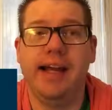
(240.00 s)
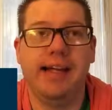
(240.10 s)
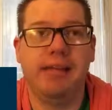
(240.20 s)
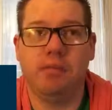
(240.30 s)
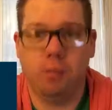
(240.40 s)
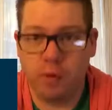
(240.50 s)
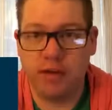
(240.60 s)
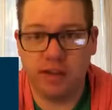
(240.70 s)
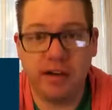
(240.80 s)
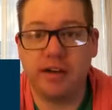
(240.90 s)
It
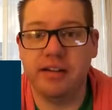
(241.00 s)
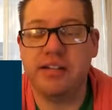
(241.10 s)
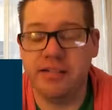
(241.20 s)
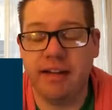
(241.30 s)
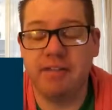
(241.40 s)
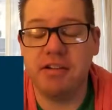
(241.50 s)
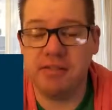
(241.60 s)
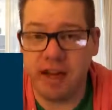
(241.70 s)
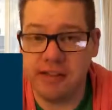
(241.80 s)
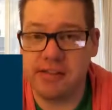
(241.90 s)
will literally save you
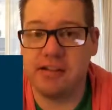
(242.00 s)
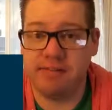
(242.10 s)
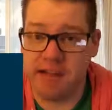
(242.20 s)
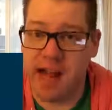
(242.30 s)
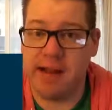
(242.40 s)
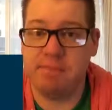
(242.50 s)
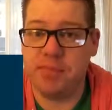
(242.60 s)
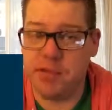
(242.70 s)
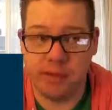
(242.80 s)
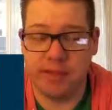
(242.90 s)
tons of time
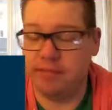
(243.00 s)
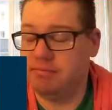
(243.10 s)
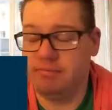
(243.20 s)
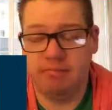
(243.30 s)
doing